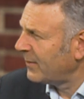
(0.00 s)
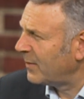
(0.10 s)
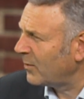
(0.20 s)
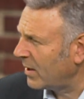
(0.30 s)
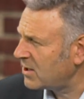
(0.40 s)

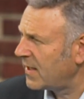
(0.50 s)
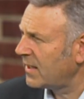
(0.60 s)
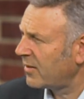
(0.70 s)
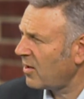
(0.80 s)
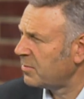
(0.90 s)

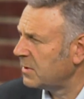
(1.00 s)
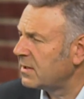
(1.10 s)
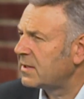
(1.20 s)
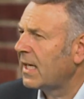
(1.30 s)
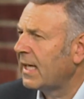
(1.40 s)
the
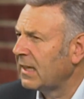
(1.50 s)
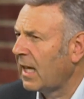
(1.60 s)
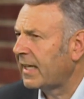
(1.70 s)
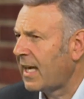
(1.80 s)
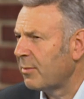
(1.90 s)
government
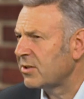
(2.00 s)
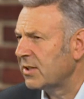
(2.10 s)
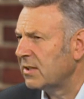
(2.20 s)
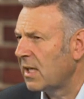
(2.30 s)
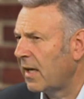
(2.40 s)
like
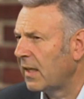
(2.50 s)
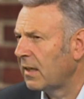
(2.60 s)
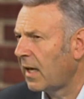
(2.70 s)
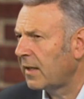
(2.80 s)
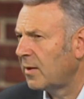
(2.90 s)
Emmerson and
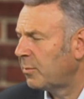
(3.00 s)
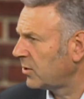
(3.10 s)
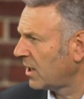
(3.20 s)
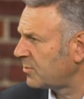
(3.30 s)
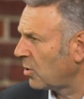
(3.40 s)
they like the
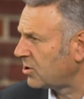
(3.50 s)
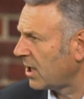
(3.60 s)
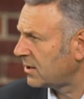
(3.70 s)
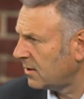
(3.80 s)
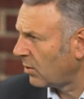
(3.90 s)
potash
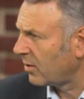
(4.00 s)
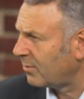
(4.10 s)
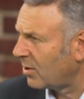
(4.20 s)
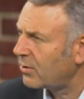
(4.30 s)
project in northern